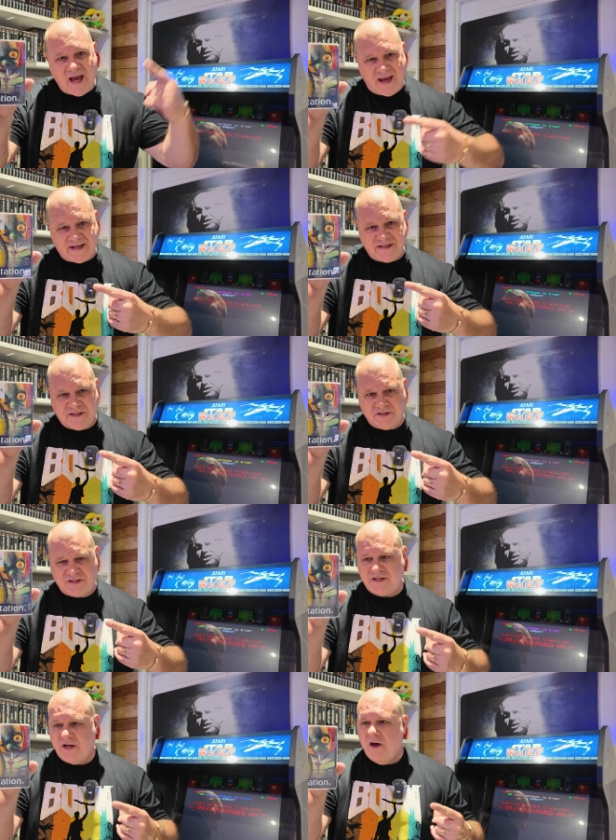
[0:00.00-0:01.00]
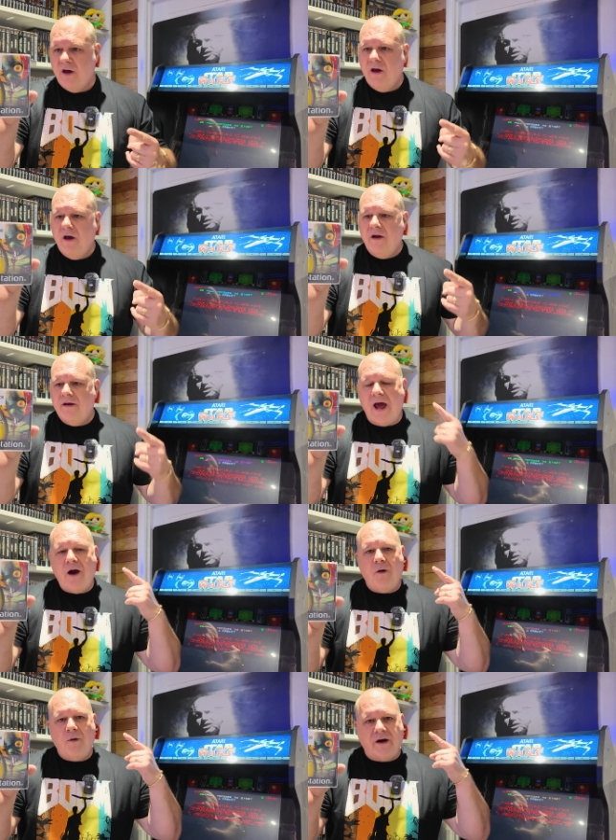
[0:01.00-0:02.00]
Exodus.
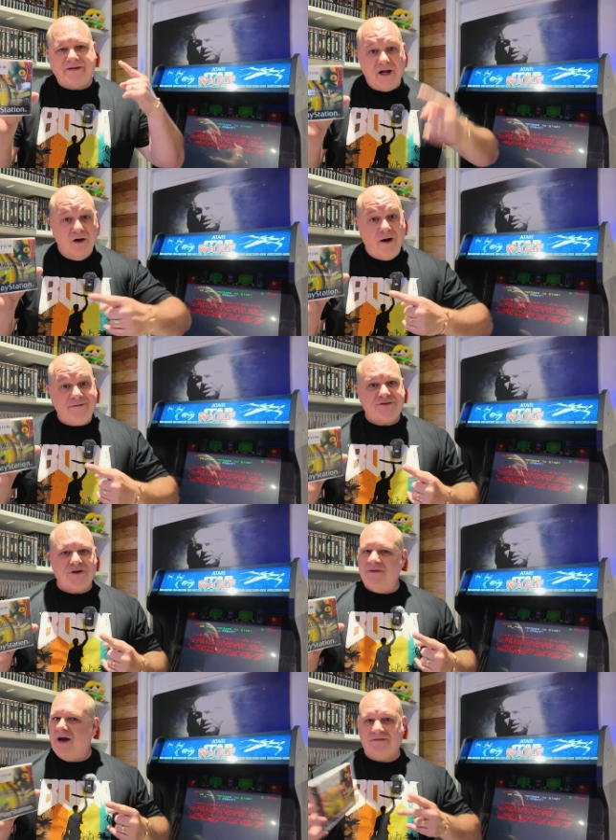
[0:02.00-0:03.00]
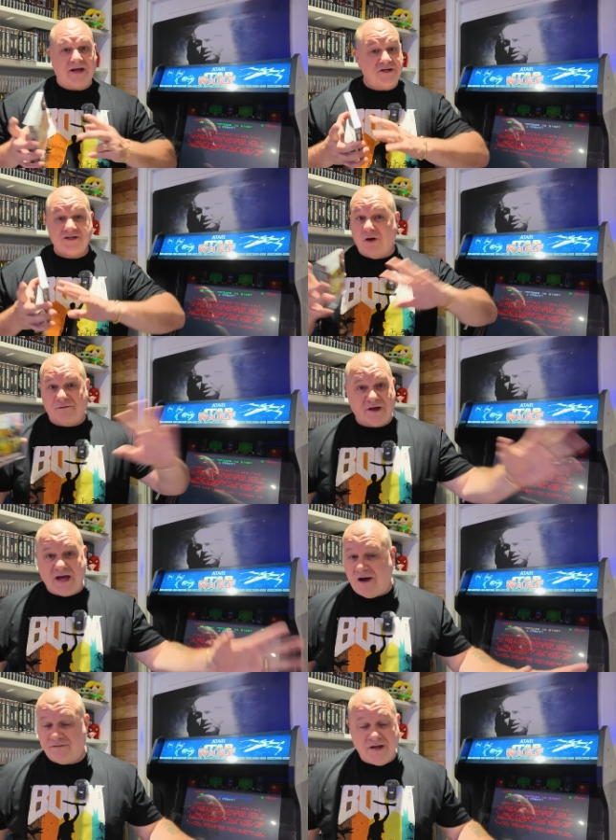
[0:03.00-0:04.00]
Now, I did a live stream the other day, just off the
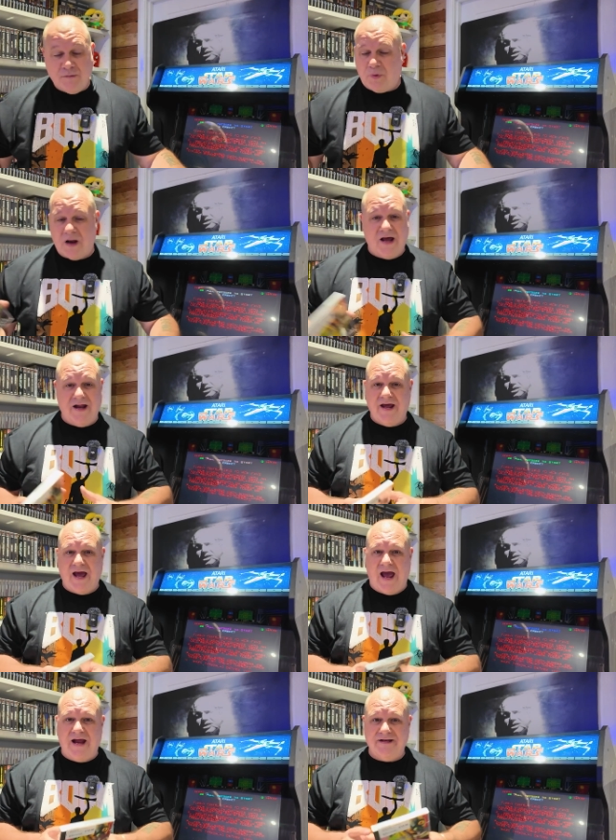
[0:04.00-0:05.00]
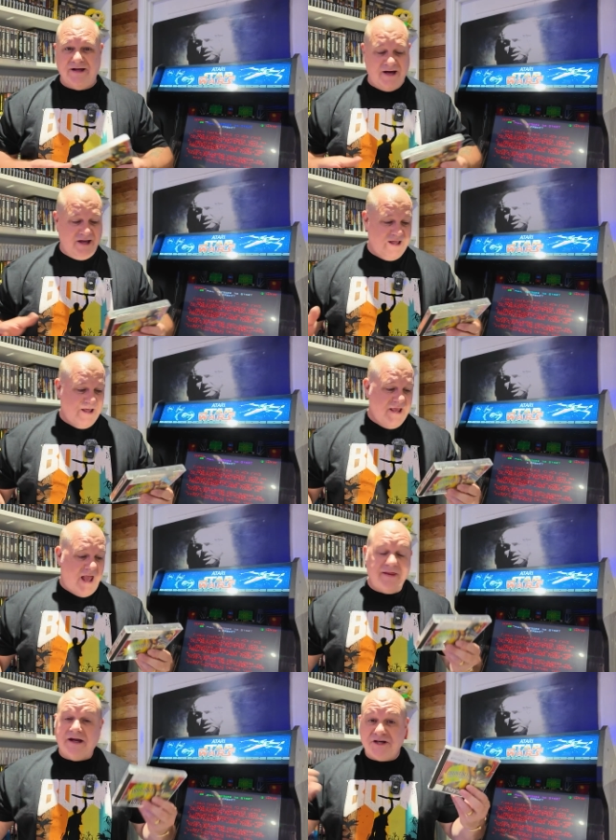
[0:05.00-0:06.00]
cuff, didn't plan it, and
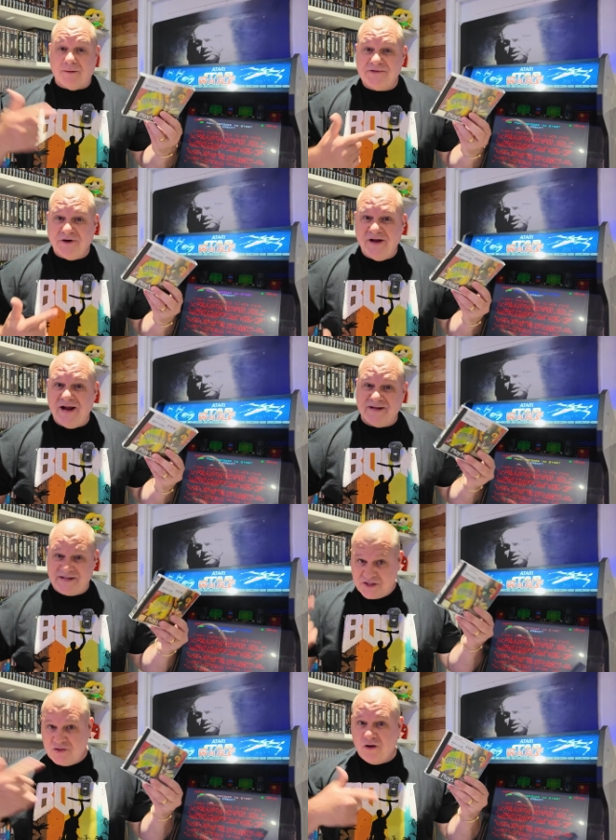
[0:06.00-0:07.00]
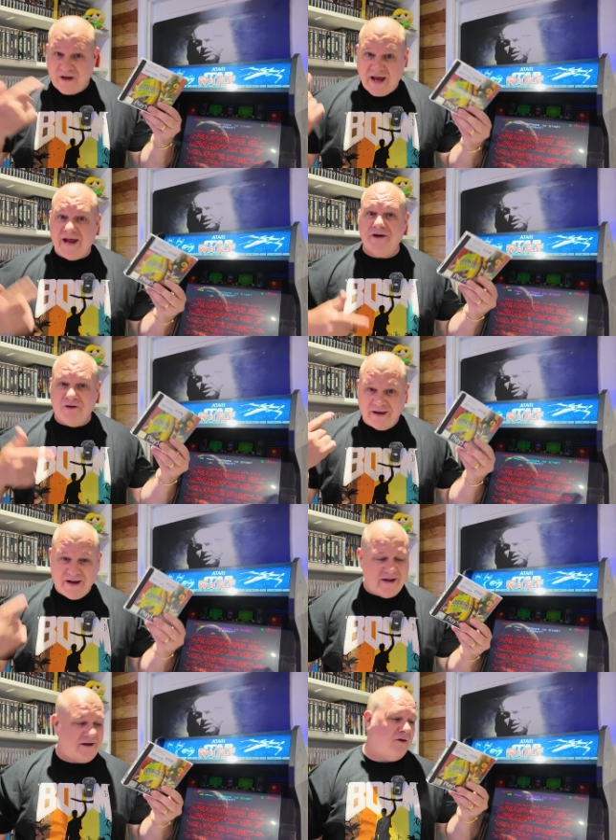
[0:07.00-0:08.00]
they jumped on in and said, you've got to get it, you've got to
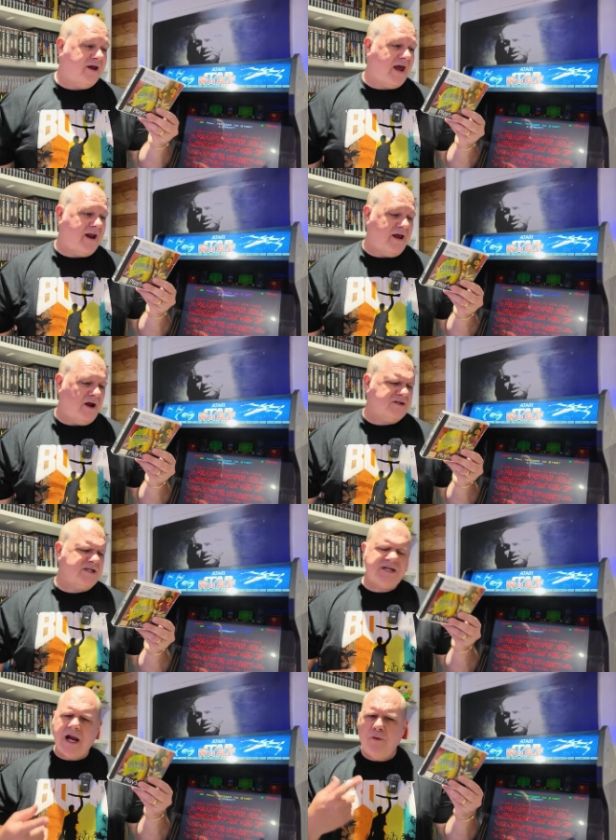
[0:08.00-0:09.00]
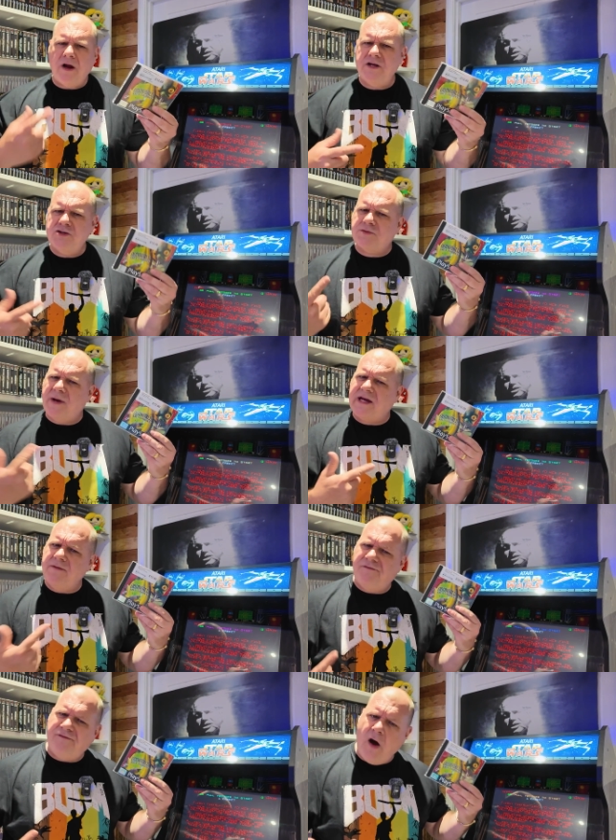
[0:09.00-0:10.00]
get it, got to get it. And I said, is that the one that used to make
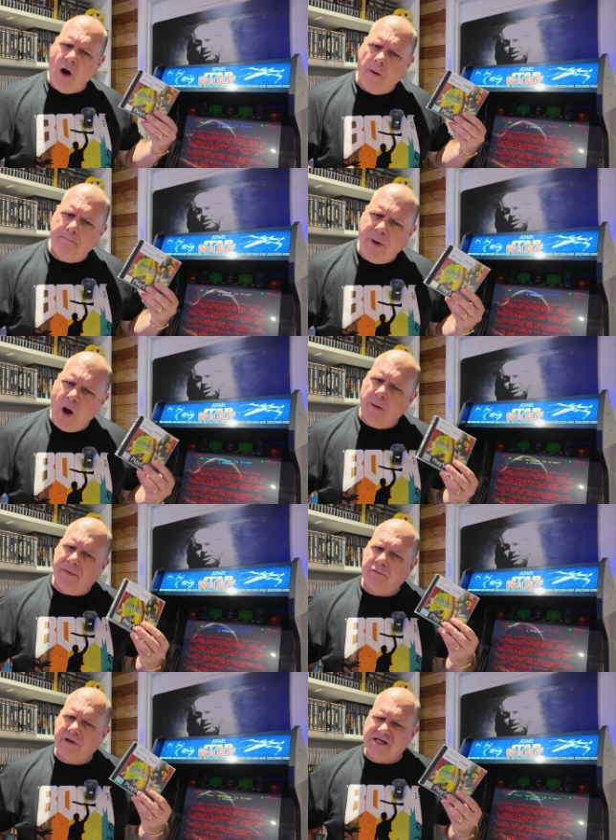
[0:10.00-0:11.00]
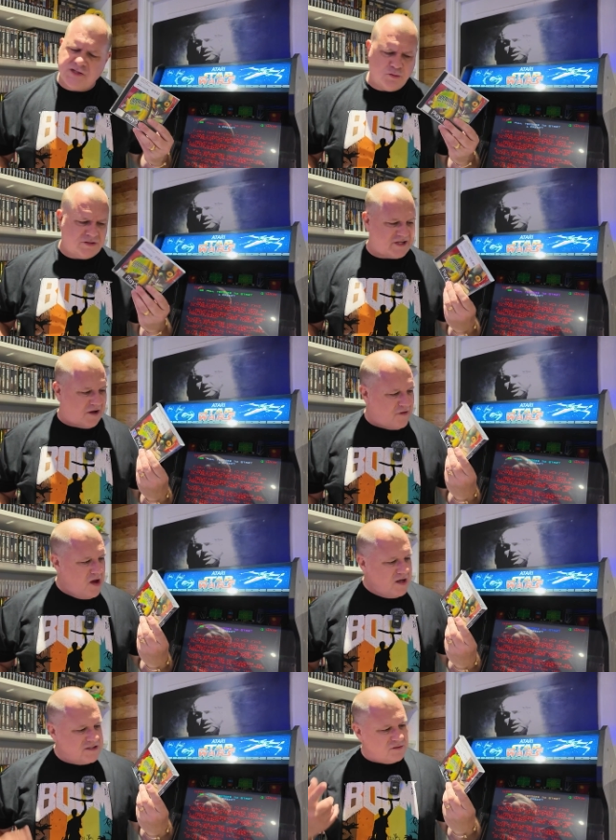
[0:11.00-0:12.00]
him fart and burp and all that sort of stuff?
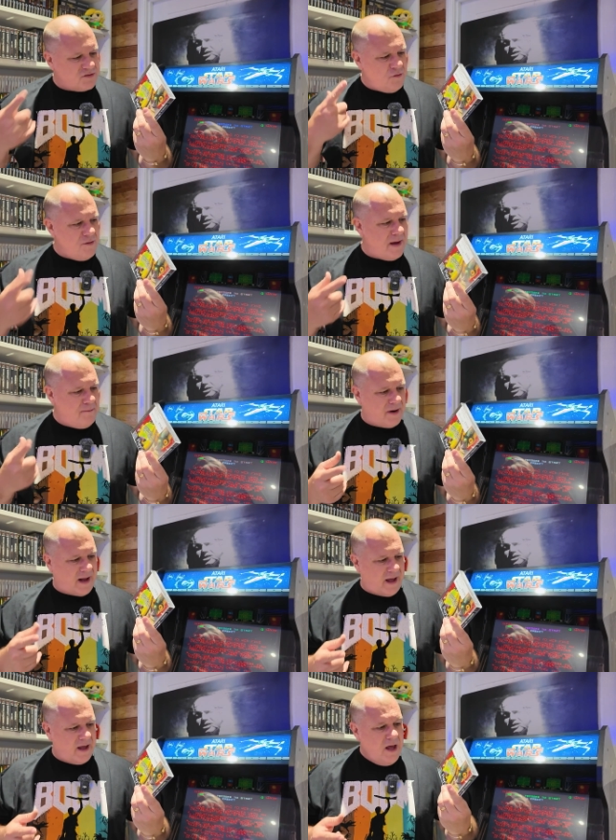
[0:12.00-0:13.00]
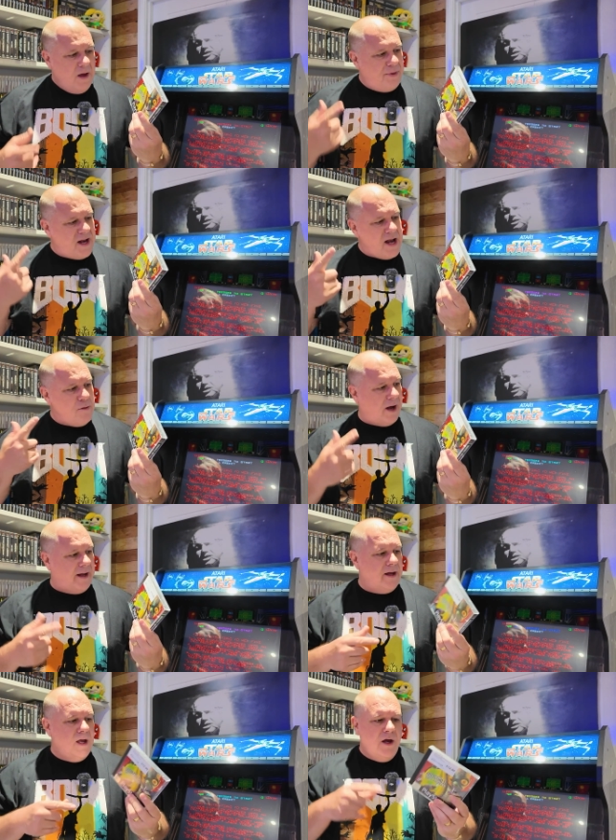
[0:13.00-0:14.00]
Because I do remember that. But anyway,